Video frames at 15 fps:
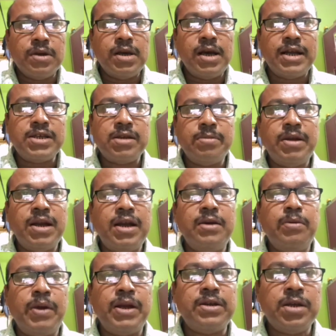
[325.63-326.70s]
And similarly,
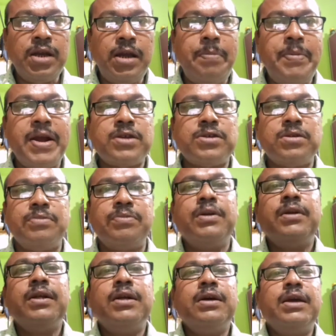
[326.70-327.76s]
when three pairs of
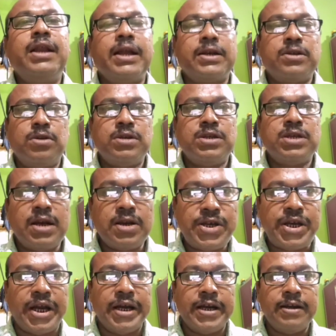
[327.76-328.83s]
electrons are
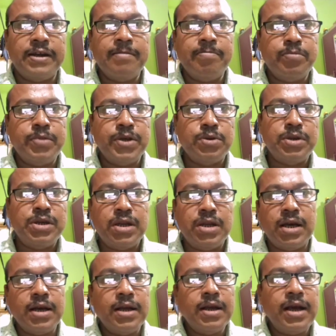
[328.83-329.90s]
shared between the